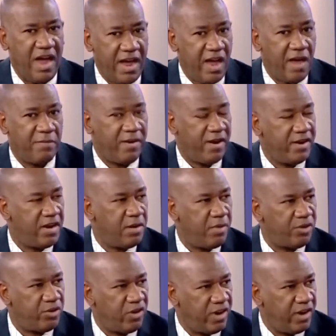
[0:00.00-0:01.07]
I have heard
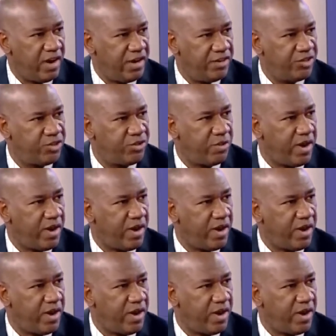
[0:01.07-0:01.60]
about organized